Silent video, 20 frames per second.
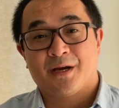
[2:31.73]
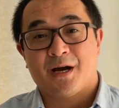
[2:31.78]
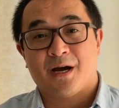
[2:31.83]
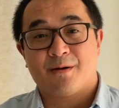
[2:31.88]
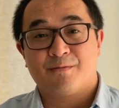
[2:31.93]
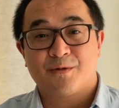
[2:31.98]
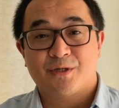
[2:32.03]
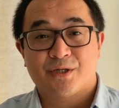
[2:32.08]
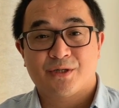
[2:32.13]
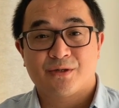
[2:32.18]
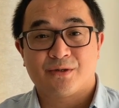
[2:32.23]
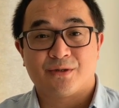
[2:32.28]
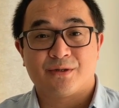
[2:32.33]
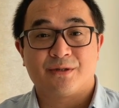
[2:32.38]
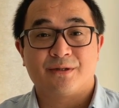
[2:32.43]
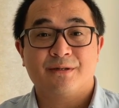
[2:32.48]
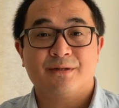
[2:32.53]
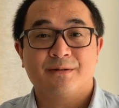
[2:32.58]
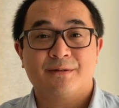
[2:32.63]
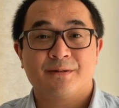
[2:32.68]
I'm
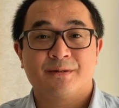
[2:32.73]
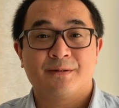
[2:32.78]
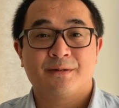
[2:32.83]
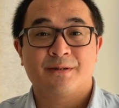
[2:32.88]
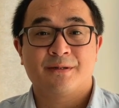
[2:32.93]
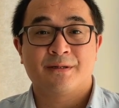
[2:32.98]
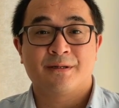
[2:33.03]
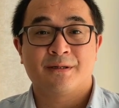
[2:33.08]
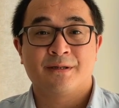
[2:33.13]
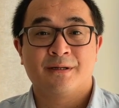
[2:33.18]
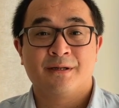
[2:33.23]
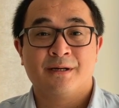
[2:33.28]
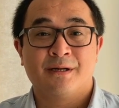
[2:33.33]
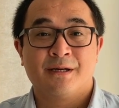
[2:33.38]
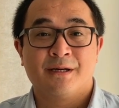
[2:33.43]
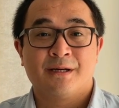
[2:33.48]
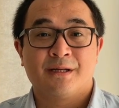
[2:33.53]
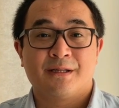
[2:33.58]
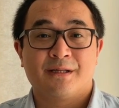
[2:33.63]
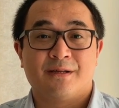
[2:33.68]
sure
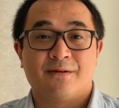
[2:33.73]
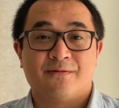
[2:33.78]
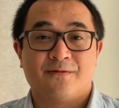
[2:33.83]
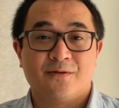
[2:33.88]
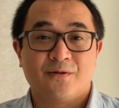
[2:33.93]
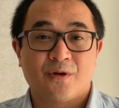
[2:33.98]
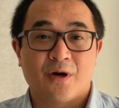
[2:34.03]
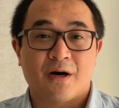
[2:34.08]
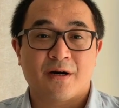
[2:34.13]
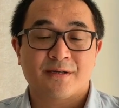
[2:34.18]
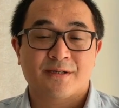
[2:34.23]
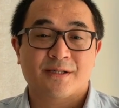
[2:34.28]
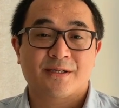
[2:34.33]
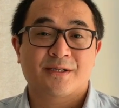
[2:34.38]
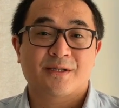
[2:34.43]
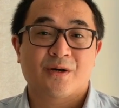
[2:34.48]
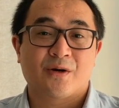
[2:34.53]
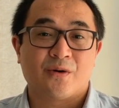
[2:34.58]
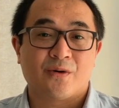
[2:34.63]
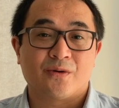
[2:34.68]
the food
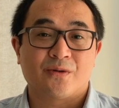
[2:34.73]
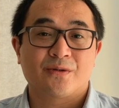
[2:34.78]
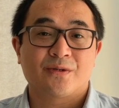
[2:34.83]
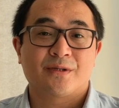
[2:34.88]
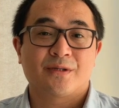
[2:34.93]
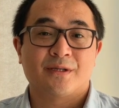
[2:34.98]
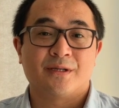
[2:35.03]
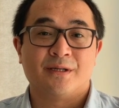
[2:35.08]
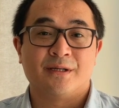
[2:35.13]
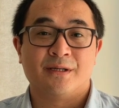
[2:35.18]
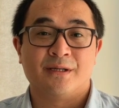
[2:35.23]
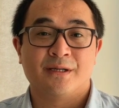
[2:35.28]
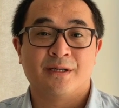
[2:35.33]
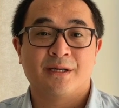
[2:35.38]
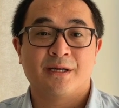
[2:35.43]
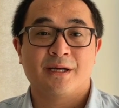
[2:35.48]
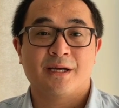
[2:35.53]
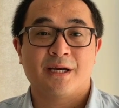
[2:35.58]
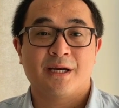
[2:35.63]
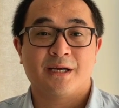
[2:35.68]
hazards course,
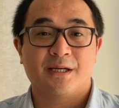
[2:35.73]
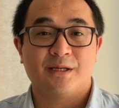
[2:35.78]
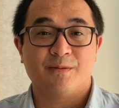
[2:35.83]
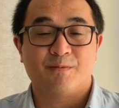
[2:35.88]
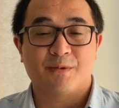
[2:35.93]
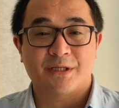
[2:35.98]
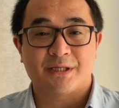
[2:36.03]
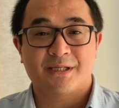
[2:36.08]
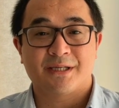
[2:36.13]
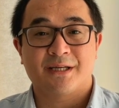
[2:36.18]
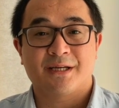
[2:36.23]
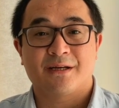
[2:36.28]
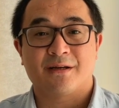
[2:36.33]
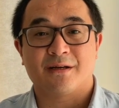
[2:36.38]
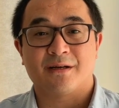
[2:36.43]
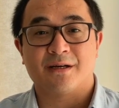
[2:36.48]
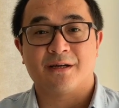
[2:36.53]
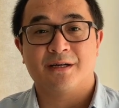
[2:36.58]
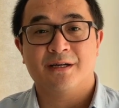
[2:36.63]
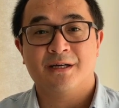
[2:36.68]
and in
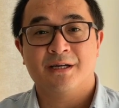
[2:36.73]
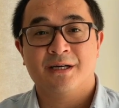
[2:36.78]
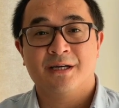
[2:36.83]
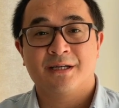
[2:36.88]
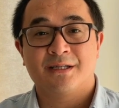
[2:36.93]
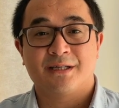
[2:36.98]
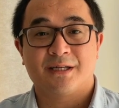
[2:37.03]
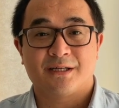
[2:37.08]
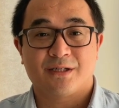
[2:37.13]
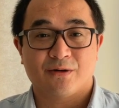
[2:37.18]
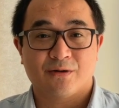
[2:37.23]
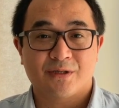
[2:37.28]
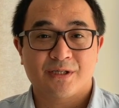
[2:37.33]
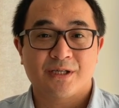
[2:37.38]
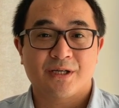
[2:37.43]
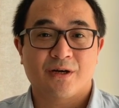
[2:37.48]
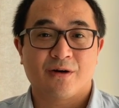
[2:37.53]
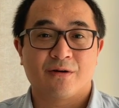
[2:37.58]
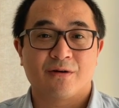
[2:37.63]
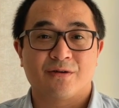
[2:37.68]
particular, the
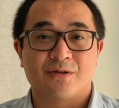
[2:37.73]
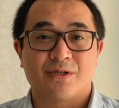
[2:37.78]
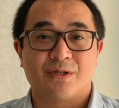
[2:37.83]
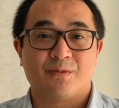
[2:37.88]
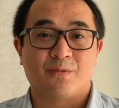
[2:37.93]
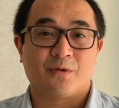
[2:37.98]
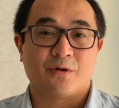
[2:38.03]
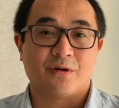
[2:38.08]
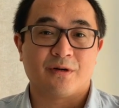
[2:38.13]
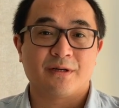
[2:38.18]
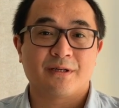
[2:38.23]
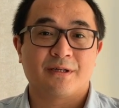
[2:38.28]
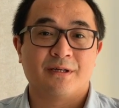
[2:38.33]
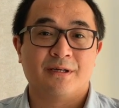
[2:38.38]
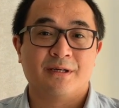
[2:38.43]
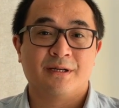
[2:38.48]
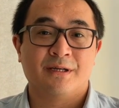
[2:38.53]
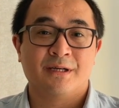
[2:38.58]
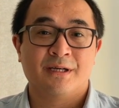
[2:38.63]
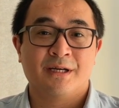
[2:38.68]
toxicology part,
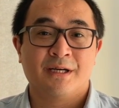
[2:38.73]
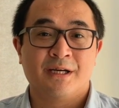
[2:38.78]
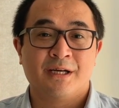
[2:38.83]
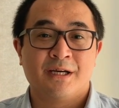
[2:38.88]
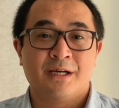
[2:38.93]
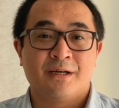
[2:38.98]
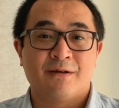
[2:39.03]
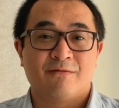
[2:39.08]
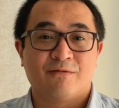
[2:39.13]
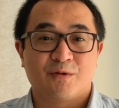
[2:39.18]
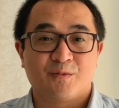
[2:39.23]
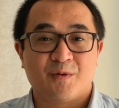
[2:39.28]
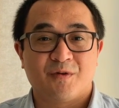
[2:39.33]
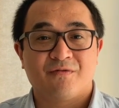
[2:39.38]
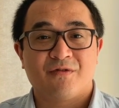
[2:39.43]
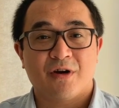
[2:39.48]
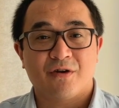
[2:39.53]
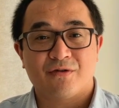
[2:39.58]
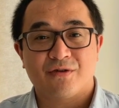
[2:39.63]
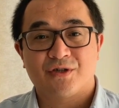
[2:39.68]
would be
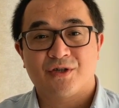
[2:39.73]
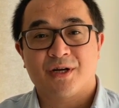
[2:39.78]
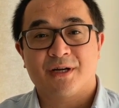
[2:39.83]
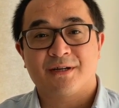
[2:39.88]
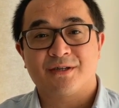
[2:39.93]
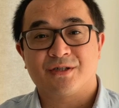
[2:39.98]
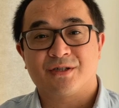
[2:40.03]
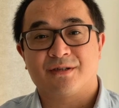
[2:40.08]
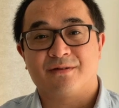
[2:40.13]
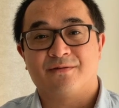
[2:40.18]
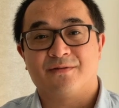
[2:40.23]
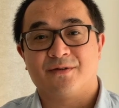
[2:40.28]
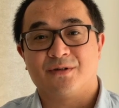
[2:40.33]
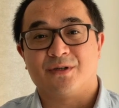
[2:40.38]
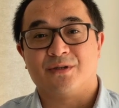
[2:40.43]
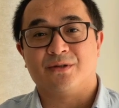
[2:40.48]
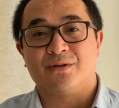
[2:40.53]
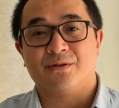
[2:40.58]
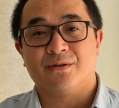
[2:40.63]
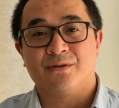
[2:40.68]
very challenging for
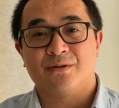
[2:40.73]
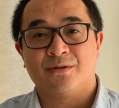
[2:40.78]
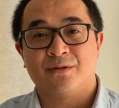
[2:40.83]
you.